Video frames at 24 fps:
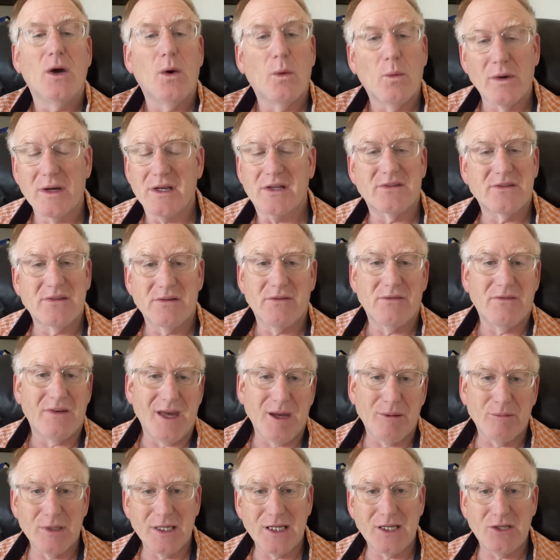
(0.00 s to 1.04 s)
what does the
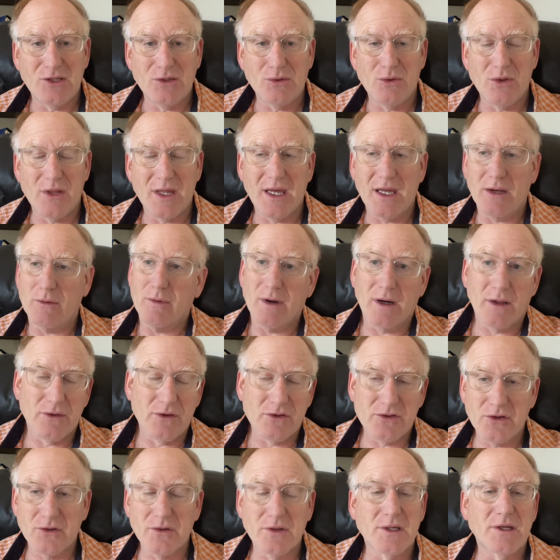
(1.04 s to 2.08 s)
family do then? Well,
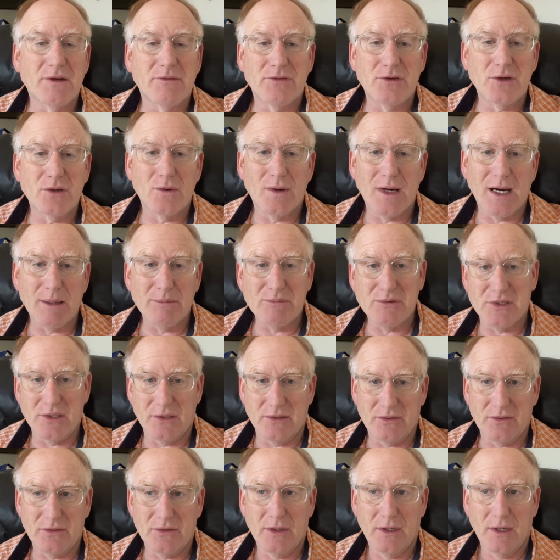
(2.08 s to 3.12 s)
there's only a few
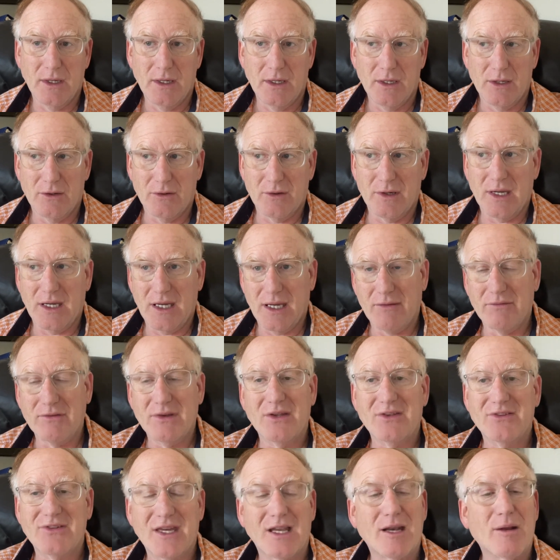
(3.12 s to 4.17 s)
options. Okay, you have to
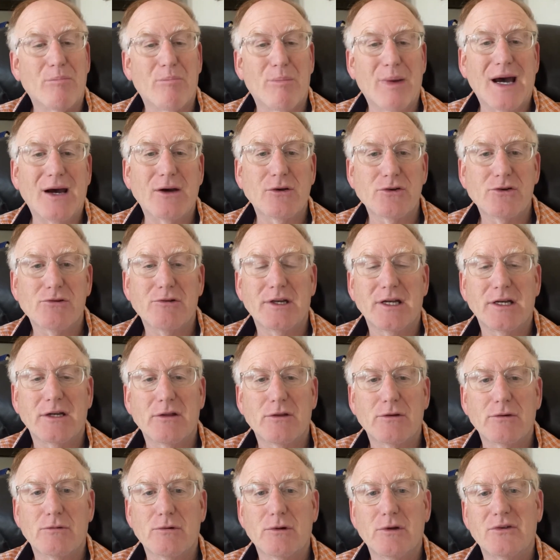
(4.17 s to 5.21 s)
set a boundary. In
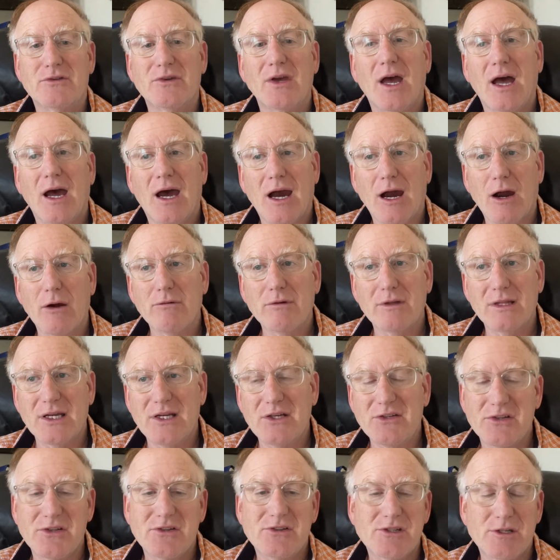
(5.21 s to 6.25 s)
other words, our
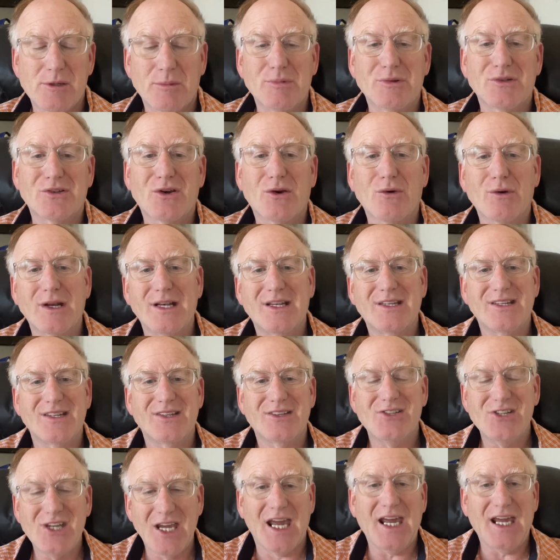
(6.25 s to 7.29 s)
relationship is going to
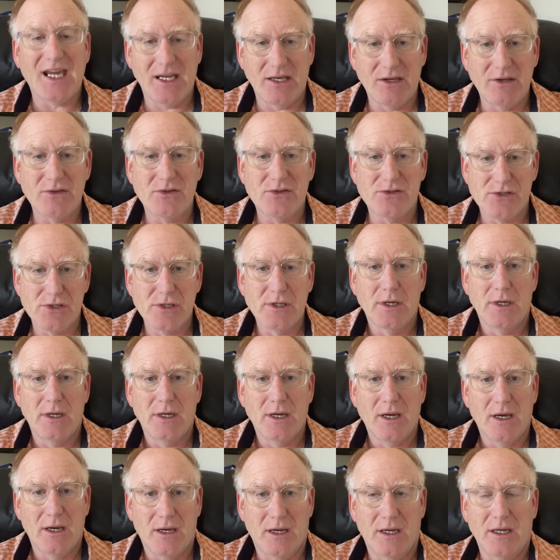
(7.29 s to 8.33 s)
change.
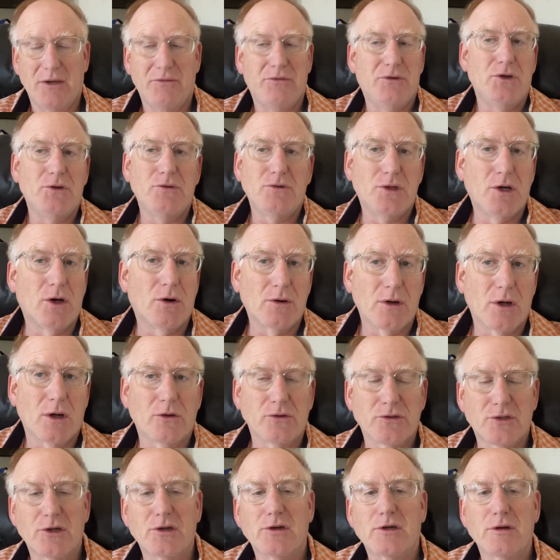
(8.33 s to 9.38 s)
Uh, if you don't
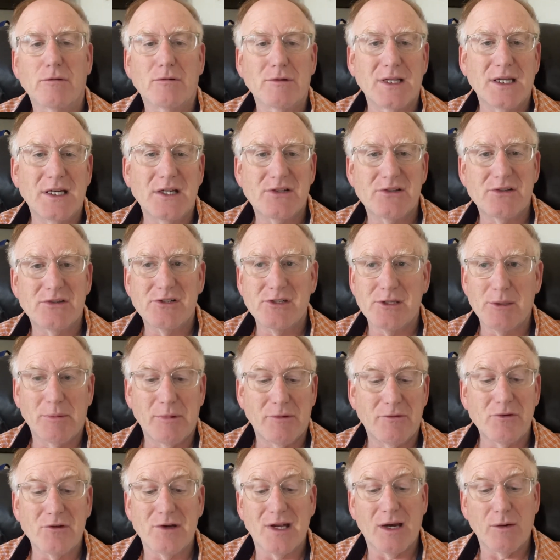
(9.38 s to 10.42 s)
alter your relationship,
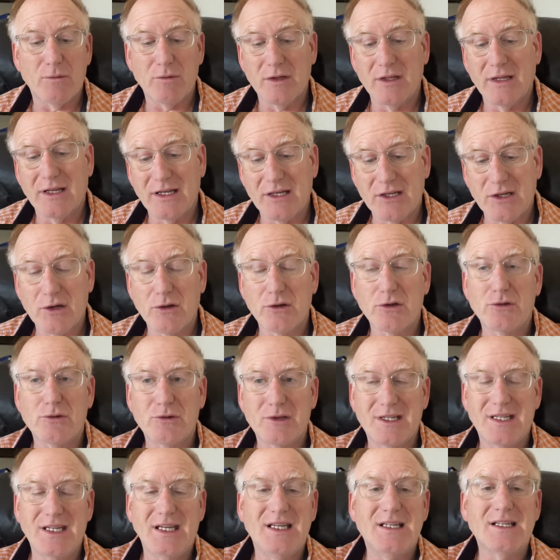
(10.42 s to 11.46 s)
if you're not willing to go to a
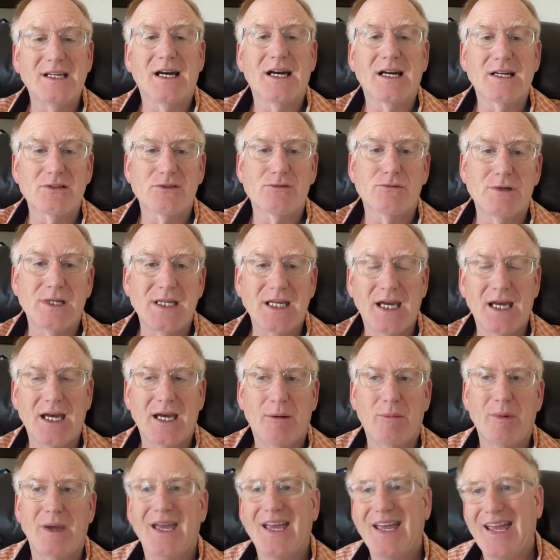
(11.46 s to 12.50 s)
detox
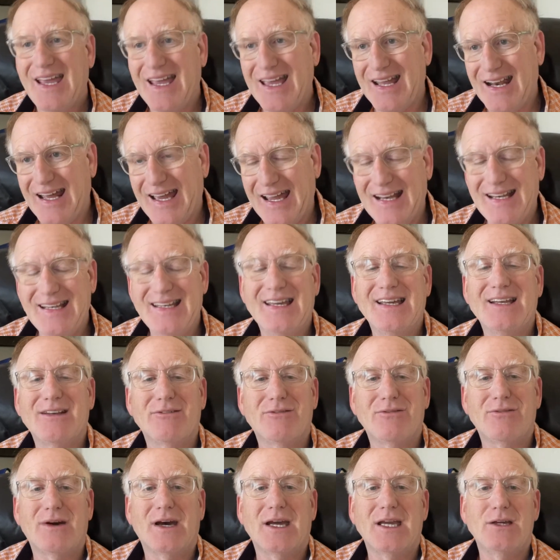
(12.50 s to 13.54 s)
rehab and
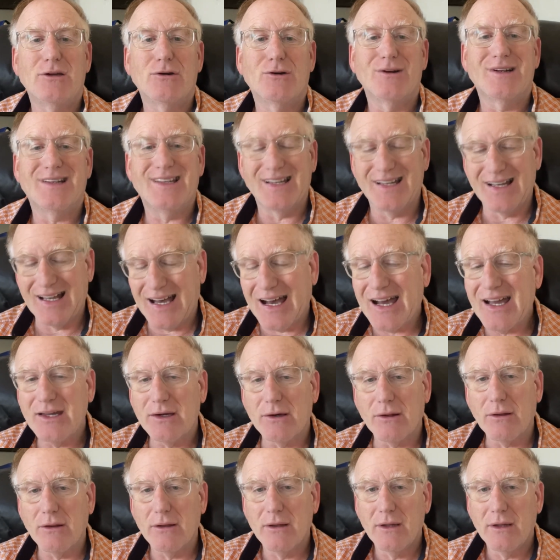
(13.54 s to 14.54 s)
identify your denial,